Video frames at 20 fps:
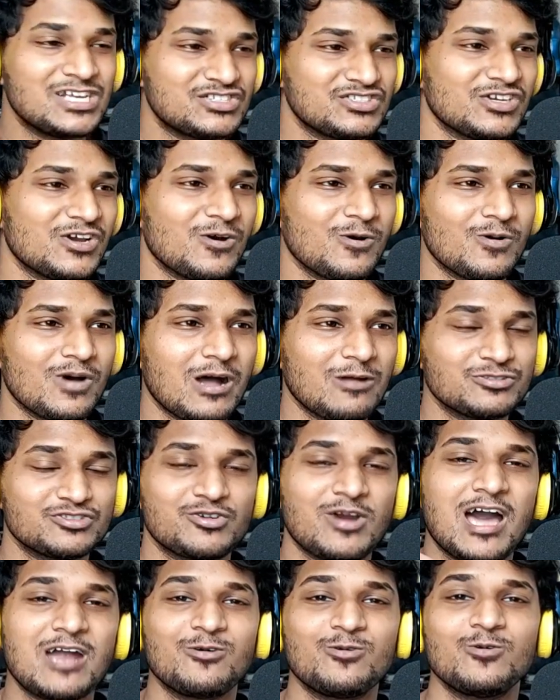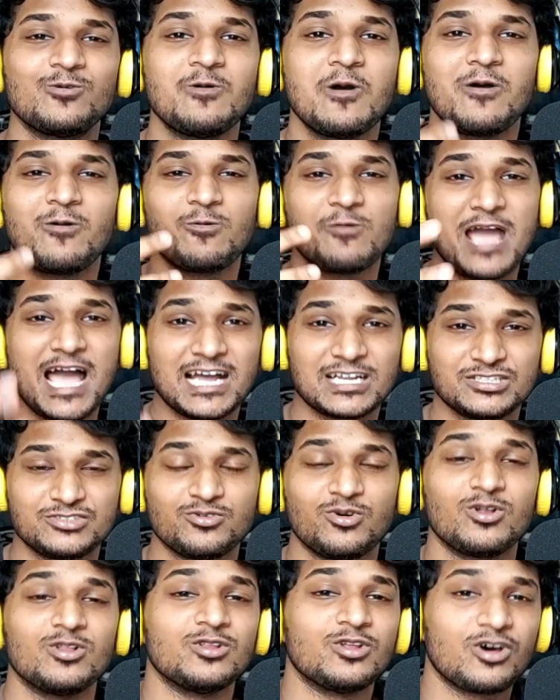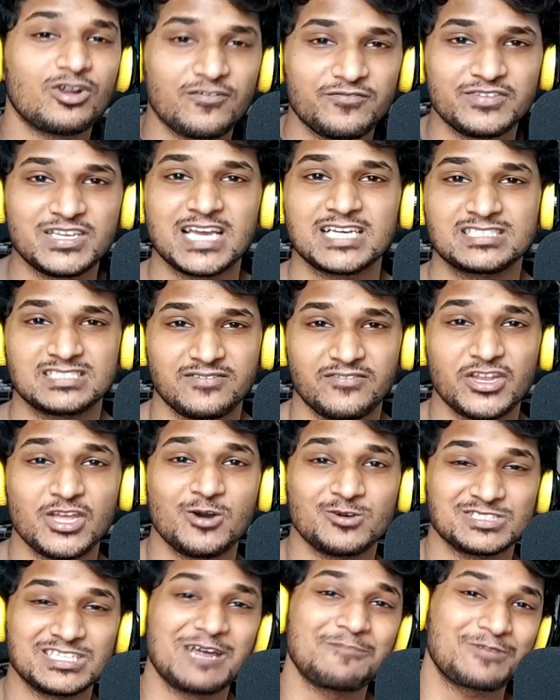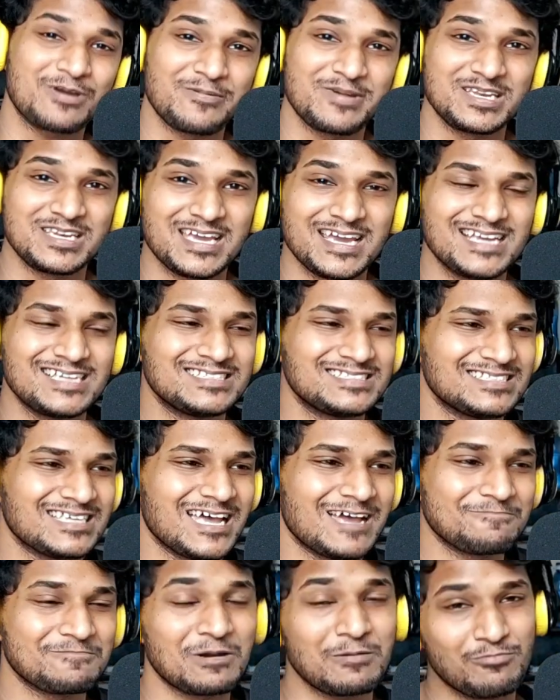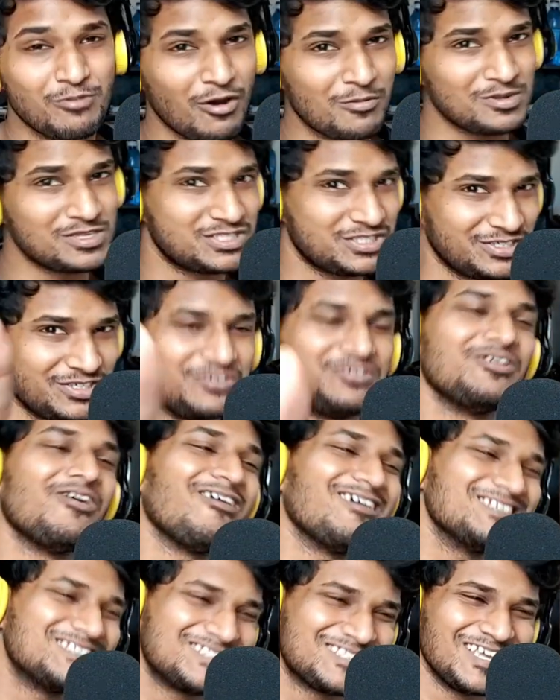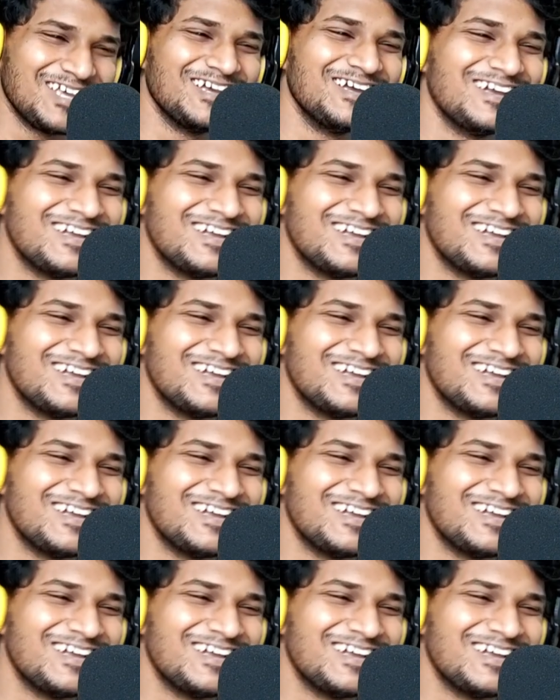so I'll try to react to a lot of TXT videos in upcoming days. I promise to you guys,